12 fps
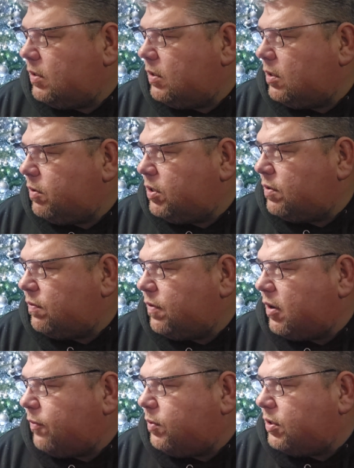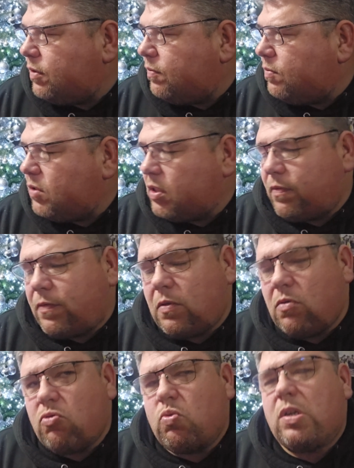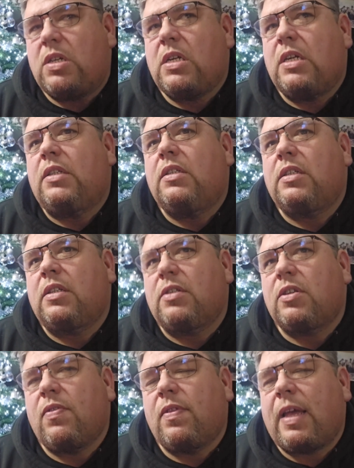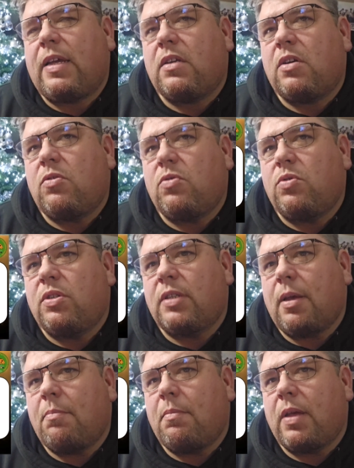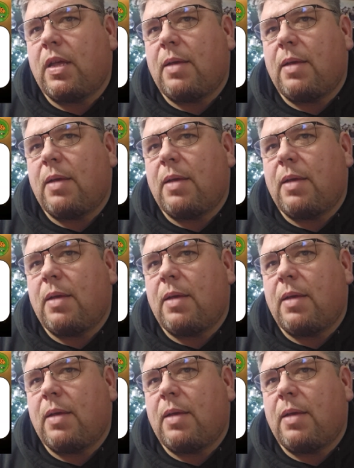Question 5 was the 4 words. That caused some